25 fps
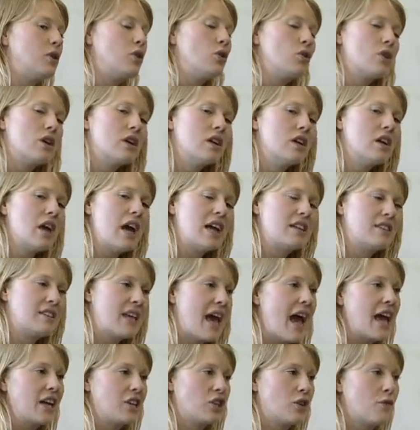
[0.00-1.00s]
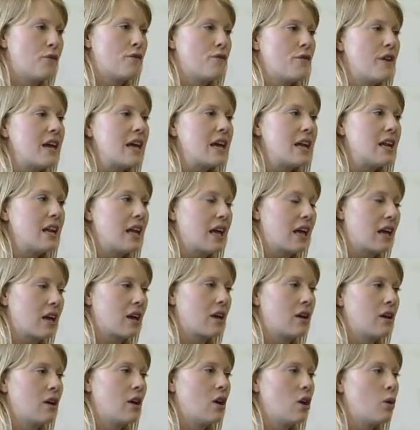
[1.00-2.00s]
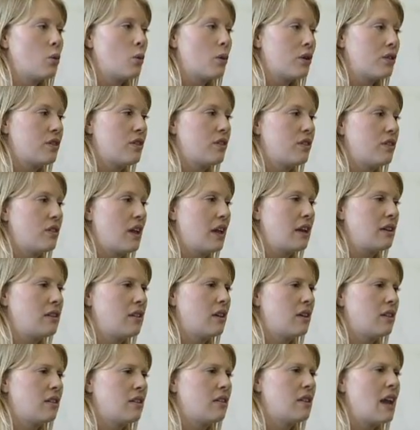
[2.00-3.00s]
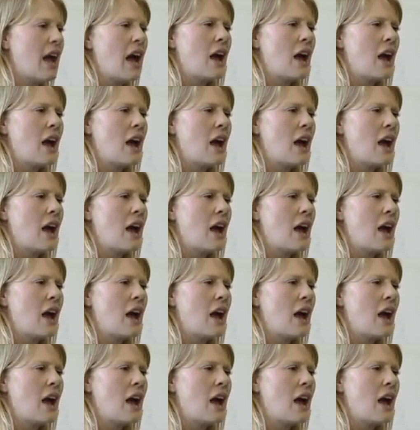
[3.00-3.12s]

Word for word: but you're going to attach a feeling with the sentence.